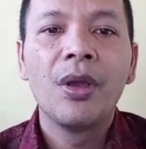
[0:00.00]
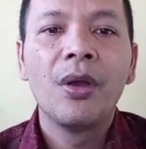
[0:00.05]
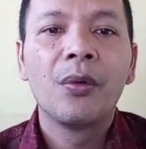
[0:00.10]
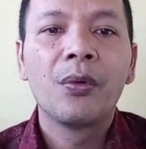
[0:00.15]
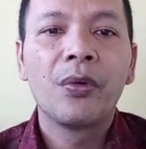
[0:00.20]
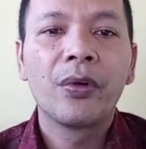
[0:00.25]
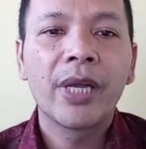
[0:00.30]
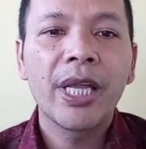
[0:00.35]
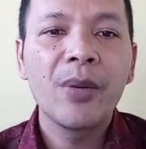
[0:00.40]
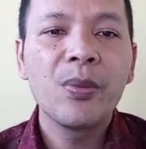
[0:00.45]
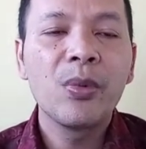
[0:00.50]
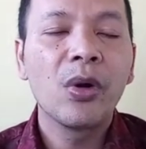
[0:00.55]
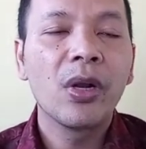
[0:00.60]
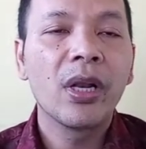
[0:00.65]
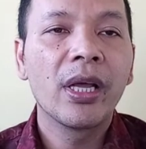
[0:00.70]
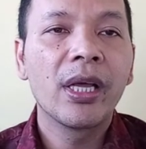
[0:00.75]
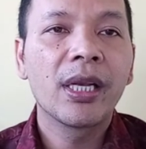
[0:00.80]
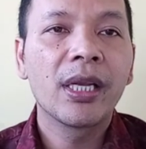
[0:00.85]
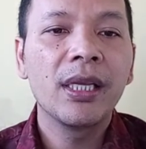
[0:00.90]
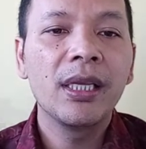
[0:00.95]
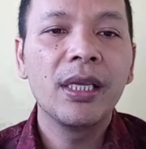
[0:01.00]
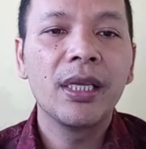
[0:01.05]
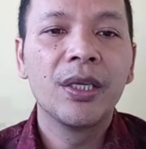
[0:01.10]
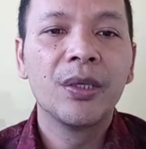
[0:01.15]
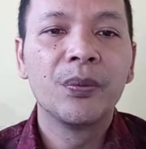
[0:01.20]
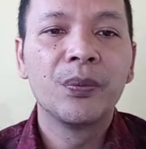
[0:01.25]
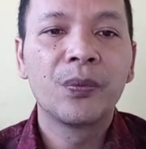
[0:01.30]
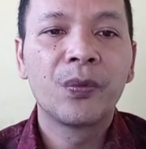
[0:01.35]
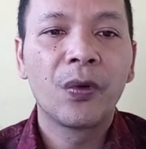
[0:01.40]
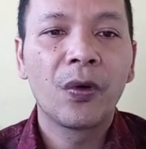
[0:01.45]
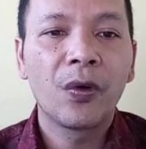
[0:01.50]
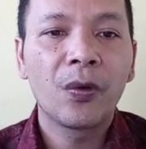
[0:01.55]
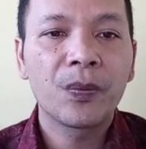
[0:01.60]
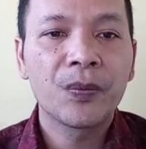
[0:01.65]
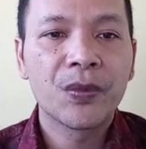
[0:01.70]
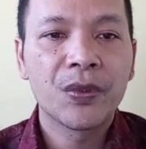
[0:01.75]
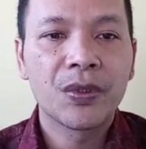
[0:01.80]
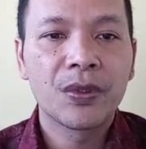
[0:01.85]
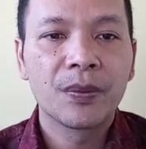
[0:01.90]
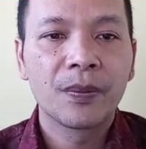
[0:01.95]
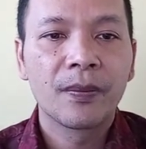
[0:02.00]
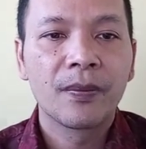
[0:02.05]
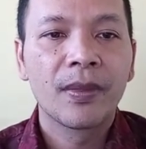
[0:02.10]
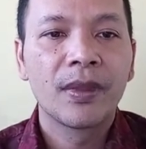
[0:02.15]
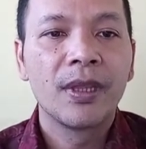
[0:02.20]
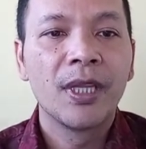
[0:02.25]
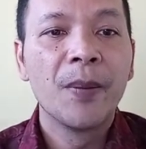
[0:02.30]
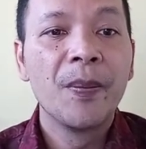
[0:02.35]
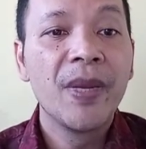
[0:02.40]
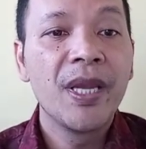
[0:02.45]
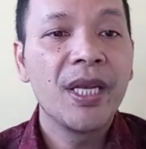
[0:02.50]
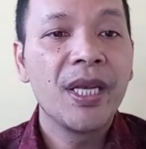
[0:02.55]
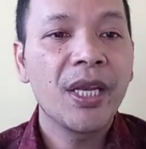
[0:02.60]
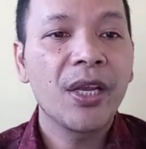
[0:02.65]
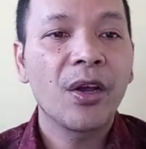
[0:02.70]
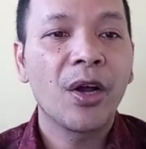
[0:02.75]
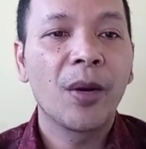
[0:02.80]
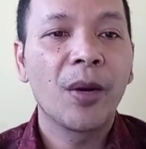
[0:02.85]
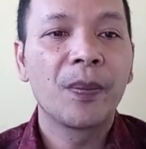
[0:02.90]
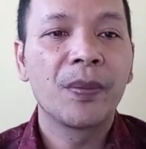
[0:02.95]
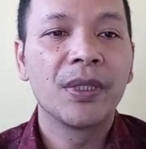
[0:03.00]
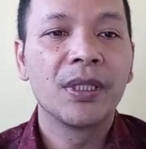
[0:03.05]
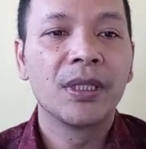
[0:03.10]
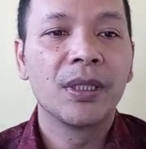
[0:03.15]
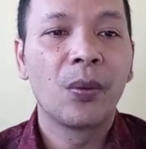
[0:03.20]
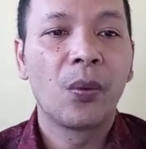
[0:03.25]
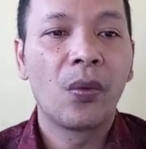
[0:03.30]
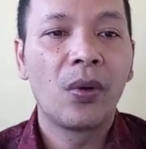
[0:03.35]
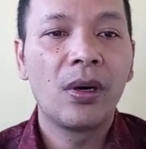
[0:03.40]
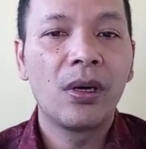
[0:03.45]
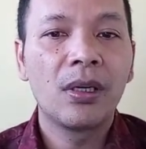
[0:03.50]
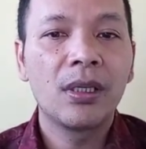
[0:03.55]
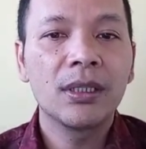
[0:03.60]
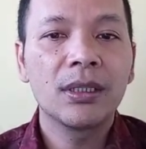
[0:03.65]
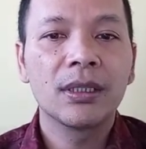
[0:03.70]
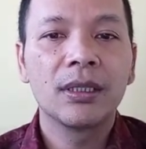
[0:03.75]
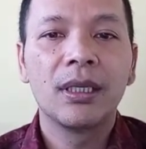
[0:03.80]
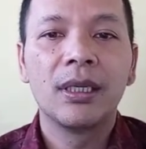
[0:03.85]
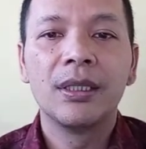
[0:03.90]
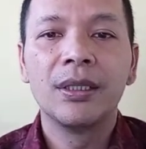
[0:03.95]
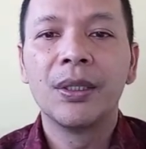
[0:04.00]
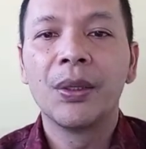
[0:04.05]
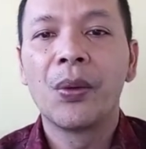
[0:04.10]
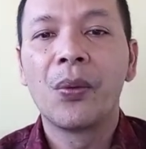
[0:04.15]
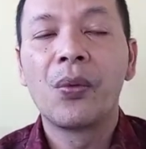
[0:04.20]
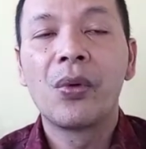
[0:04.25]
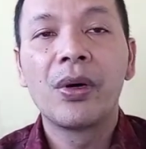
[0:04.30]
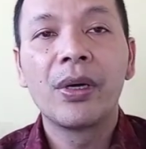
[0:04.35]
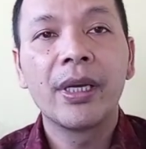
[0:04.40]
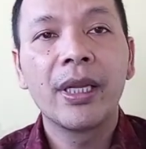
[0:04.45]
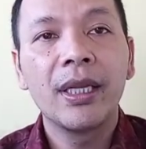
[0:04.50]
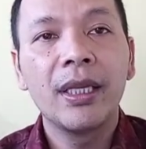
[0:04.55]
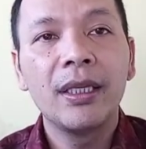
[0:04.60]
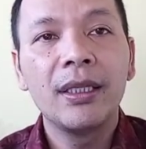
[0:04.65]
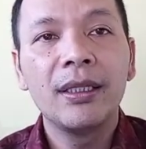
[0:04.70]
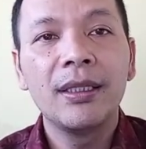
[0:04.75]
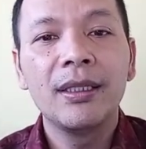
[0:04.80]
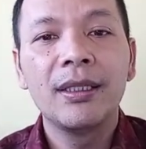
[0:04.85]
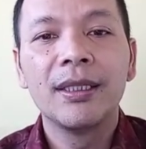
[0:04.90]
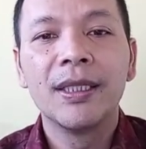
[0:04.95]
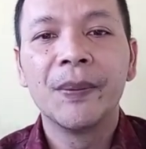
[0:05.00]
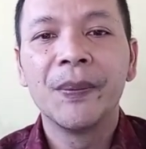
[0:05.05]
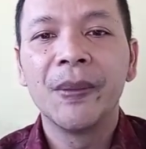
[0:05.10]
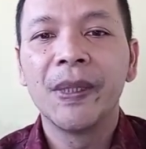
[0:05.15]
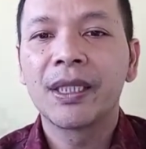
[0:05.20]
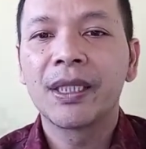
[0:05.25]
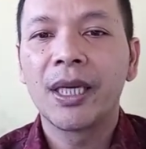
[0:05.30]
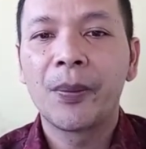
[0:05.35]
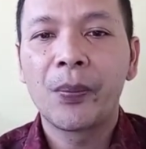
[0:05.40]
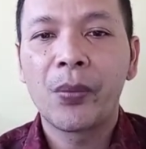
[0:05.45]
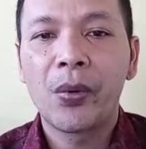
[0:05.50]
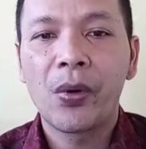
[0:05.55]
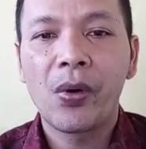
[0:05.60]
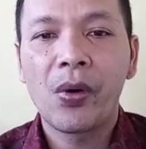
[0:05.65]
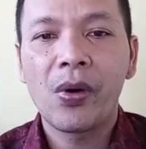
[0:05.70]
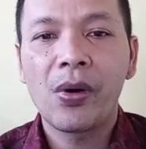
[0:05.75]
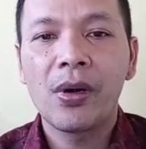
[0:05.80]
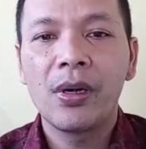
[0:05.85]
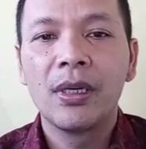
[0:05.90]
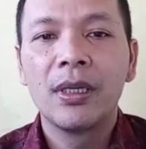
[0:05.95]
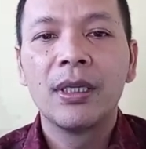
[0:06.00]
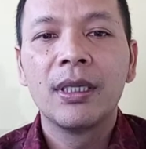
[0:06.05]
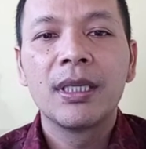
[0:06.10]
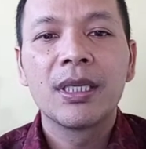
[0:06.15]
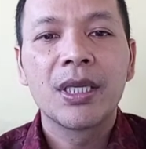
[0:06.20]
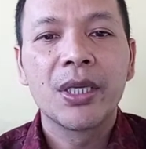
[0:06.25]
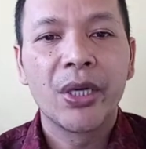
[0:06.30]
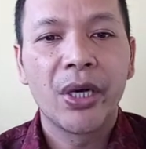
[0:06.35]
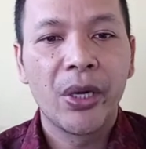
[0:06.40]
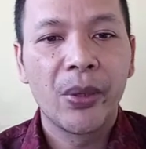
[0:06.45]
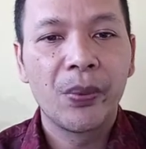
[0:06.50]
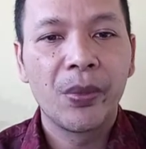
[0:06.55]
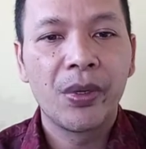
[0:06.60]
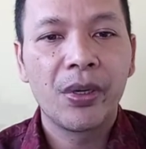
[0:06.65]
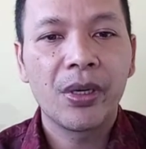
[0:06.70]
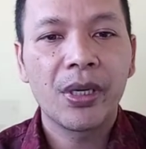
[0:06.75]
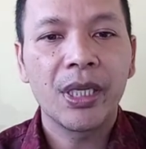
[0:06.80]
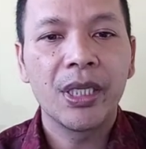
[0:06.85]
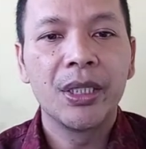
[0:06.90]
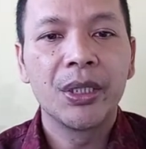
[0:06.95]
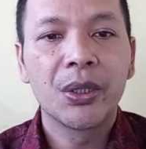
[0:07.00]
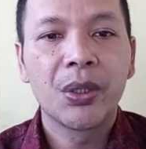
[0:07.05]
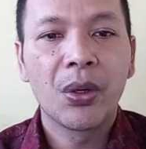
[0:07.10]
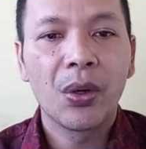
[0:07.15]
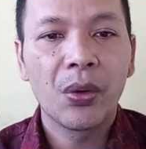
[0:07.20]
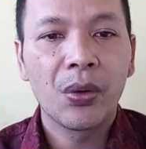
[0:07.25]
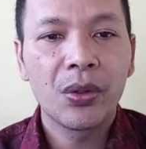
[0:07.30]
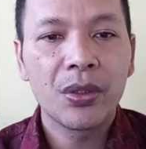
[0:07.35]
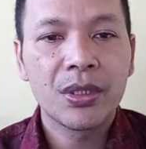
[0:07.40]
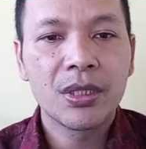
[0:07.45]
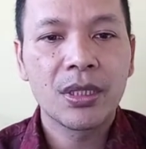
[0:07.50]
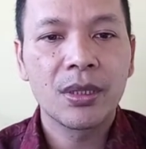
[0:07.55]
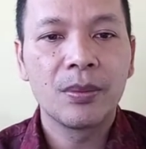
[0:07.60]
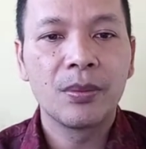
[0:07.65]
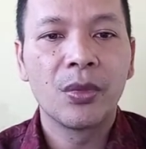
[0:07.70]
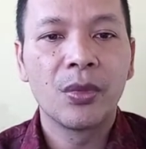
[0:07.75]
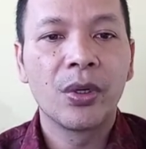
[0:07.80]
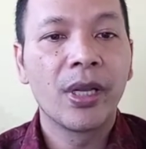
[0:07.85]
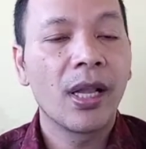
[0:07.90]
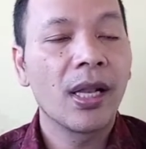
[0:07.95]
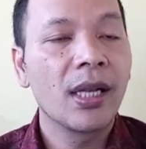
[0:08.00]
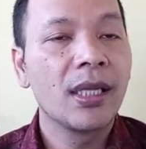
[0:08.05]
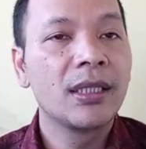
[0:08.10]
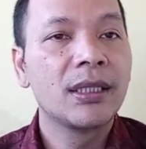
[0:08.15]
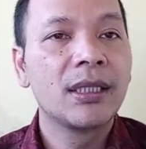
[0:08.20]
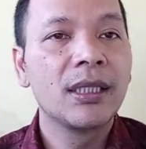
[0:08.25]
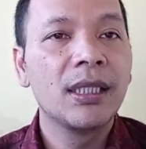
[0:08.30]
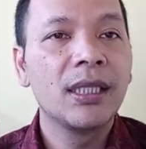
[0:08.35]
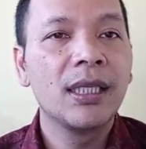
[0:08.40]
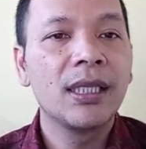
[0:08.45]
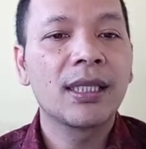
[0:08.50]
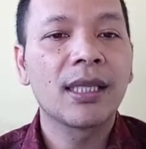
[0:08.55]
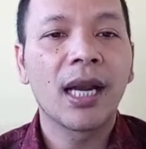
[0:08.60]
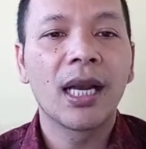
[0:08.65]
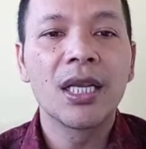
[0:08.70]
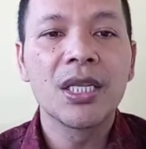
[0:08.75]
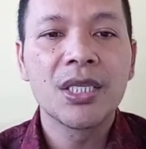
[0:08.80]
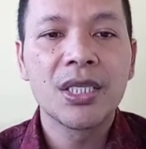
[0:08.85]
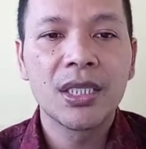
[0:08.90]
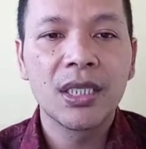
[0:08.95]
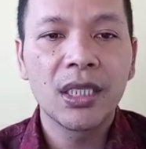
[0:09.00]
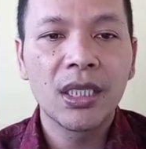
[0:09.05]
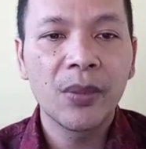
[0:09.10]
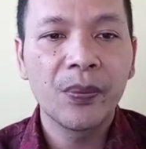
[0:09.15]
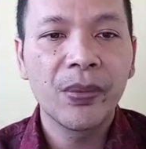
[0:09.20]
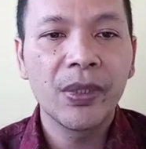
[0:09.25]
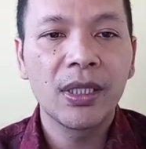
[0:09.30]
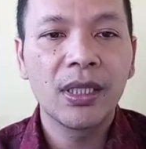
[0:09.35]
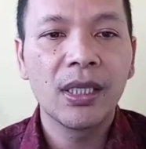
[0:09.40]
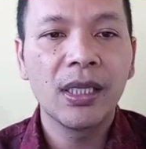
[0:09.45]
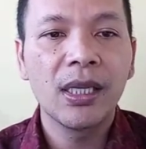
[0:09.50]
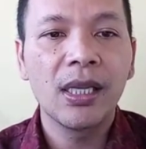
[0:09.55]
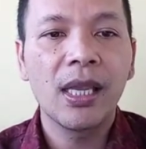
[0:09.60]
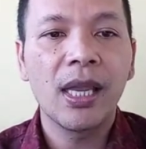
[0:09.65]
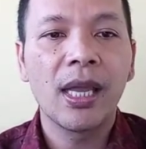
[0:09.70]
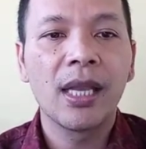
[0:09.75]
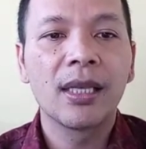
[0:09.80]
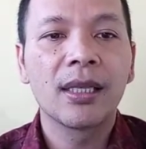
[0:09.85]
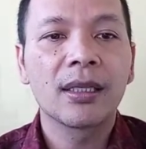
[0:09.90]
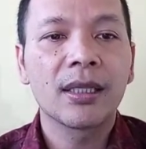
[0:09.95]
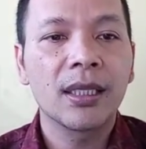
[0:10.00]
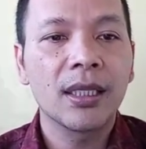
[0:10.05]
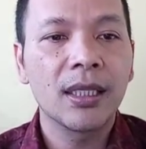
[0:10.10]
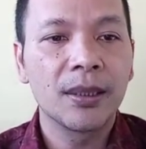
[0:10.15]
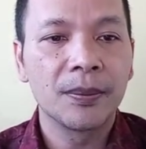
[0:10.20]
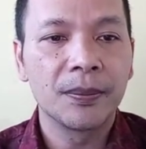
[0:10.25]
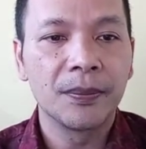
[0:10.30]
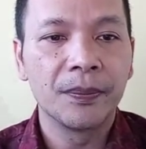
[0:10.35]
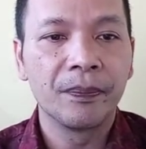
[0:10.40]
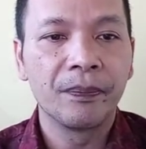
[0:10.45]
Vocabulary involves the meaning of the word, the wording, the metaphor. Grammar includes modality, transitivity, and tone.